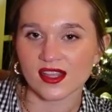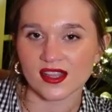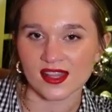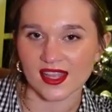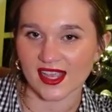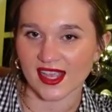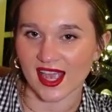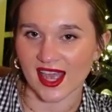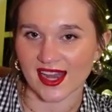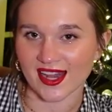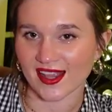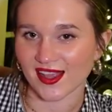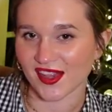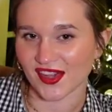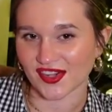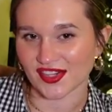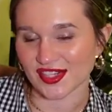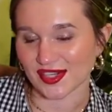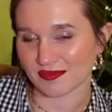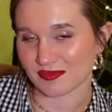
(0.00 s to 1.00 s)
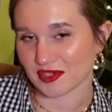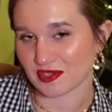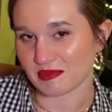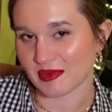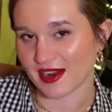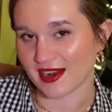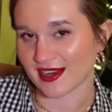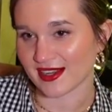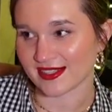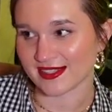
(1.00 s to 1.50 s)
and like any other gym shoe
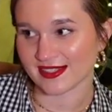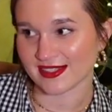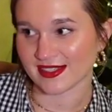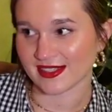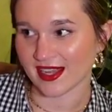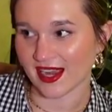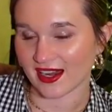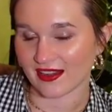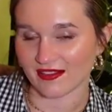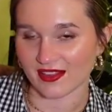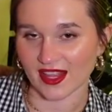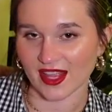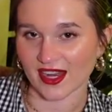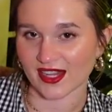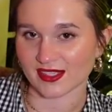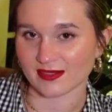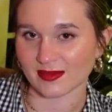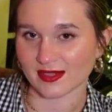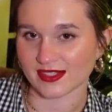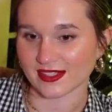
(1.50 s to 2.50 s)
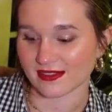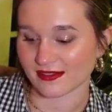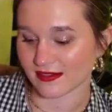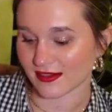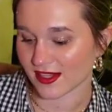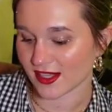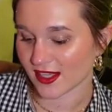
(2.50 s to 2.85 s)
brand is not even that expensive.